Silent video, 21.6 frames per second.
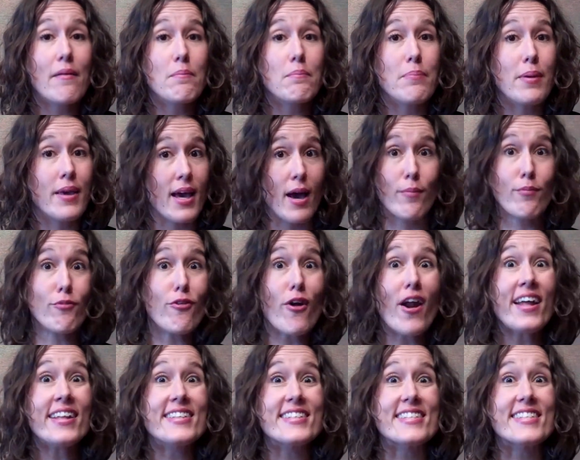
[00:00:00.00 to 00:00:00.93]
become
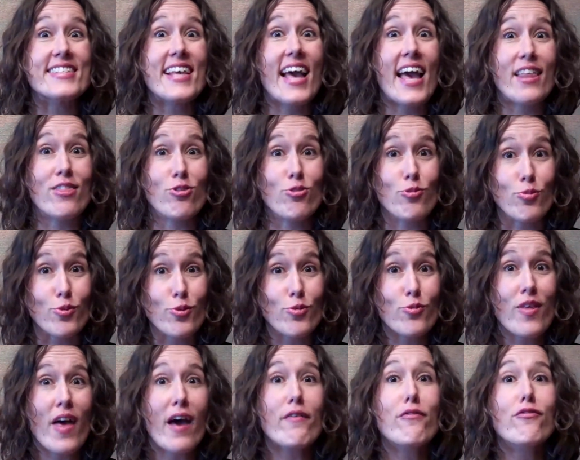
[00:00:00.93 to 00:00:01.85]
friends, and
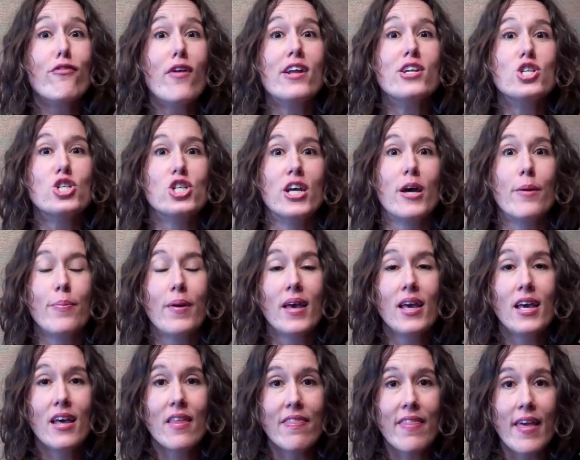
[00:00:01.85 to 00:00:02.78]
through that friendship
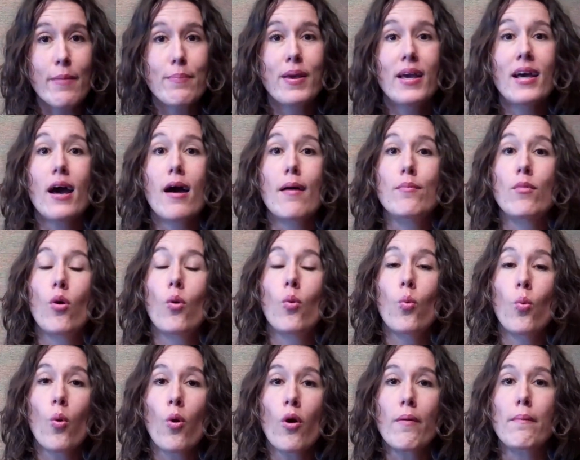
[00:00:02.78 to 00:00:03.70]
they
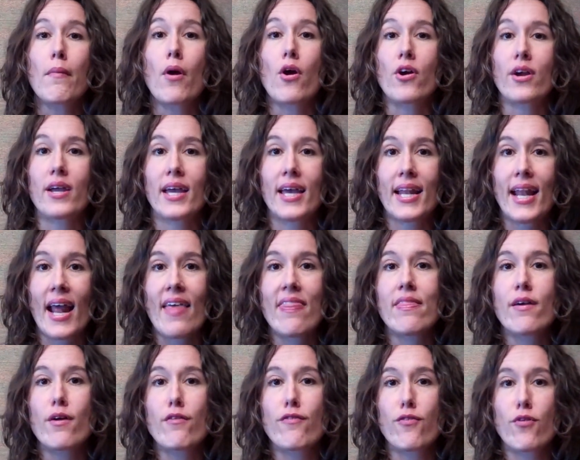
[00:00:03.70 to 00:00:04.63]
become warm market,
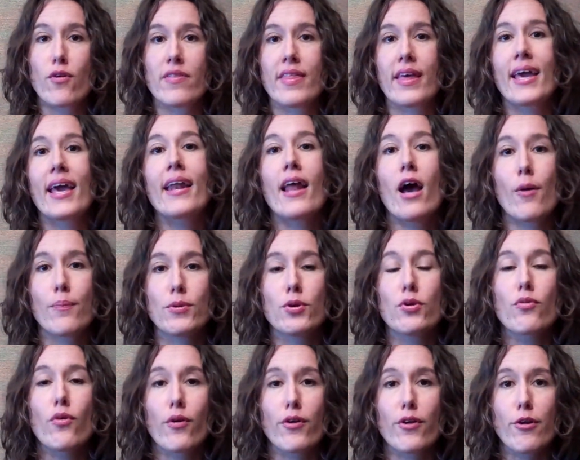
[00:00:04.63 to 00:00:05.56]
and therefore they can help you
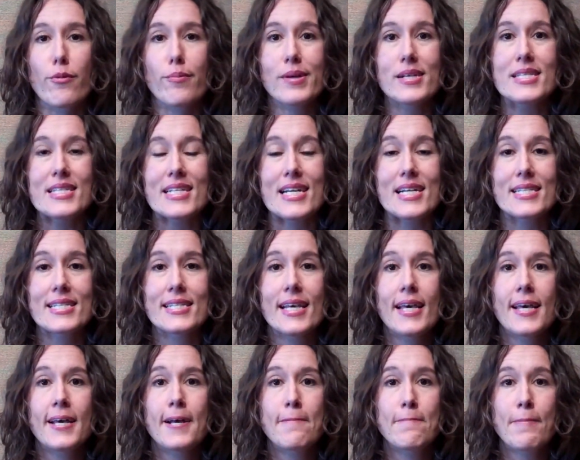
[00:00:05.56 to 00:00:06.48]
grow your business.
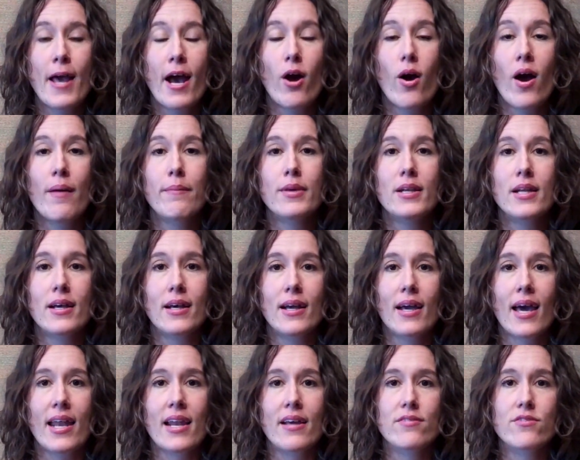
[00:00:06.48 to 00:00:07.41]
Now I'm going to
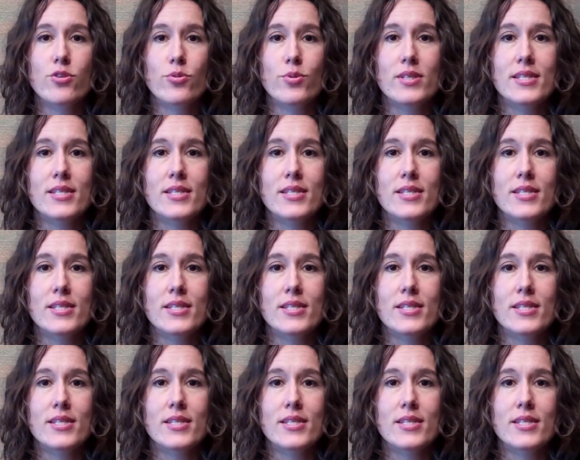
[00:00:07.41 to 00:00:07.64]
kind of do